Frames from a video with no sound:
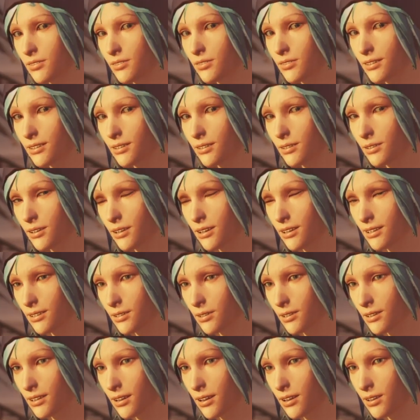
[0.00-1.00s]
You
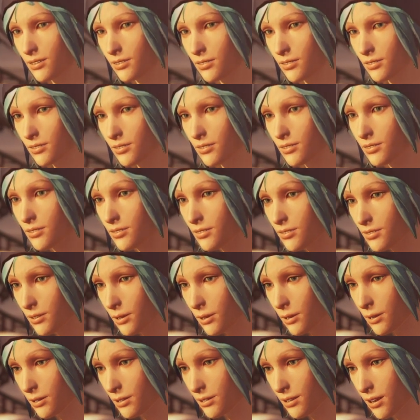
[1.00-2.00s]
saved me.
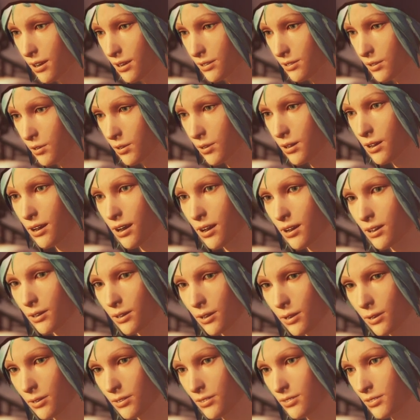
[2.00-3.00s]
I'm still tripping on
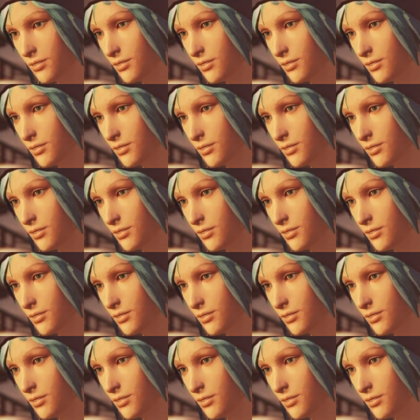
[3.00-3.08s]
that.